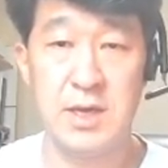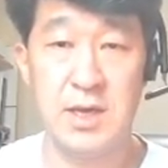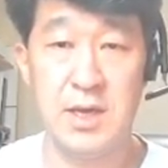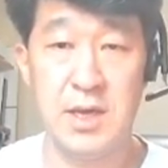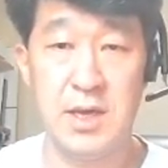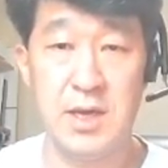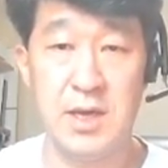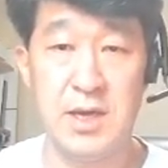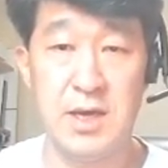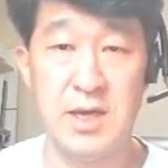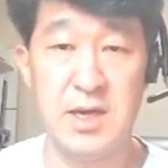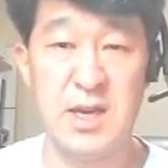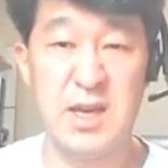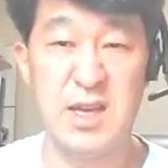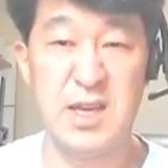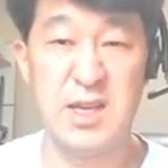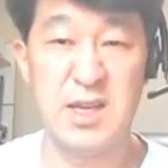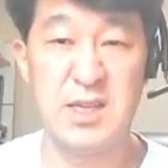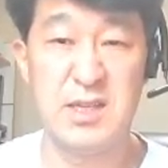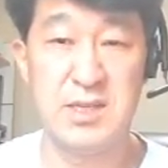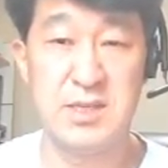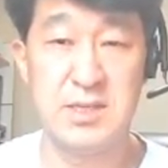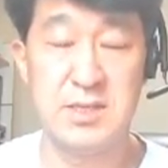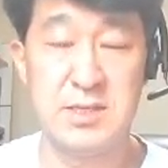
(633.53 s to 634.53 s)

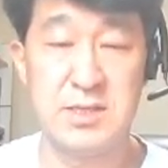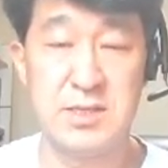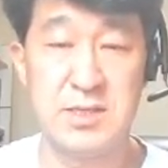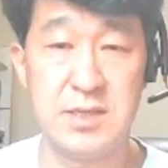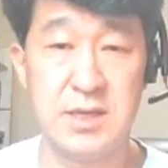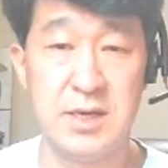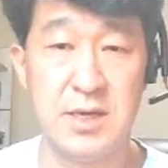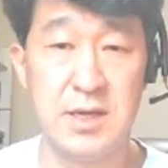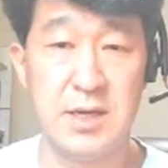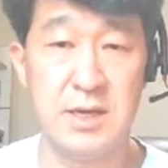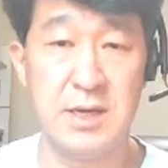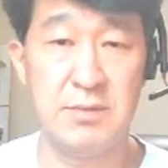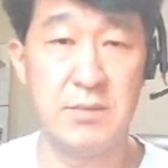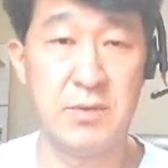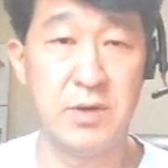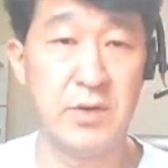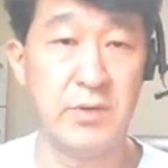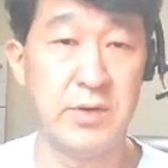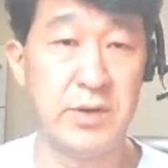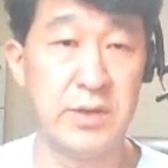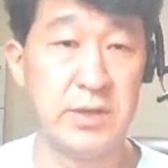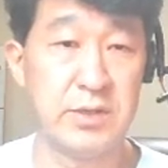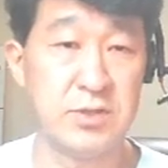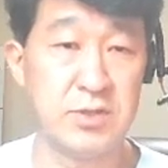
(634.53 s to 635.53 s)
And I'm
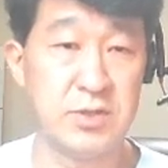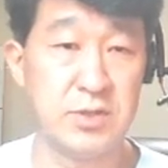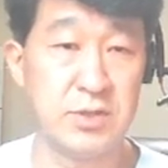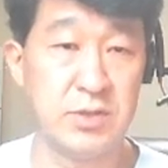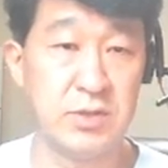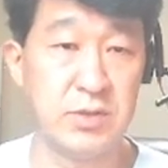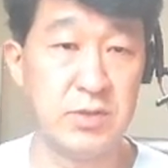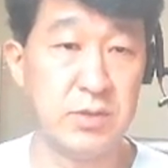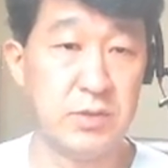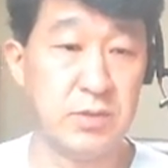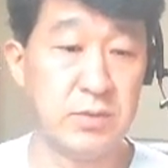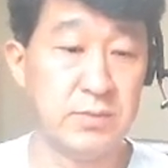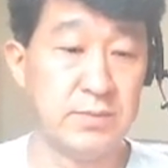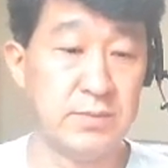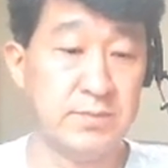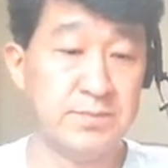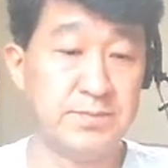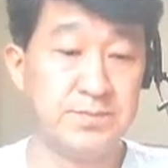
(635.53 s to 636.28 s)
going to